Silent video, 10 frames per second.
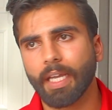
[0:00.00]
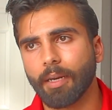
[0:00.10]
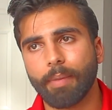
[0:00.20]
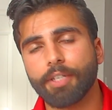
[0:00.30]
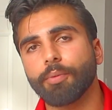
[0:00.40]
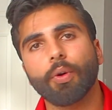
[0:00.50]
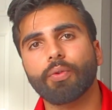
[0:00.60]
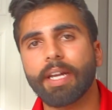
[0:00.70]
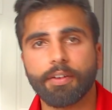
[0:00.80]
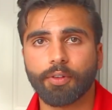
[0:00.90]
and it made you
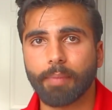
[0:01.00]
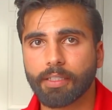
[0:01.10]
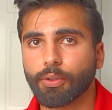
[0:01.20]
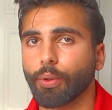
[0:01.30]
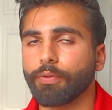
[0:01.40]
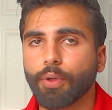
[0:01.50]
more ready for med school.